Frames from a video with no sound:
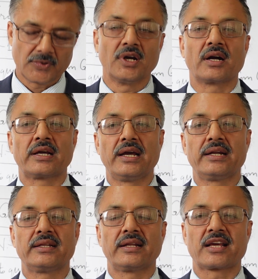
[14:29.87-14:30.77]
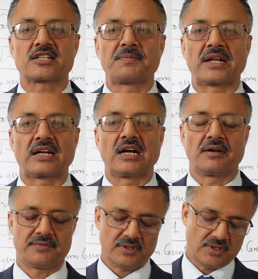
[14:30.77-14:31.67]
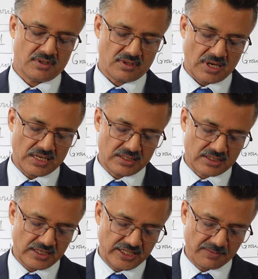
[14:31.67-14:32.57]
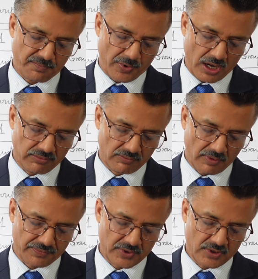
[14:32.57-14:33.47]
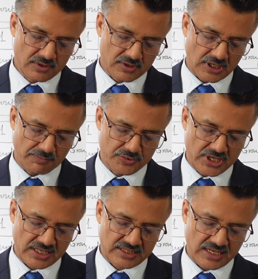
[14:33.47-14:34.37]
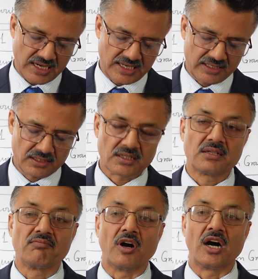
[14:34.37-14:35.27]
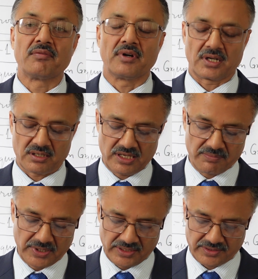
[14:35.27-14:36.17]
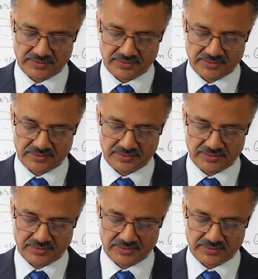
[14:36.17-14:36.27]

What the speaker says: Again, in the next paragraph, I see the problem of subject and verb agreement.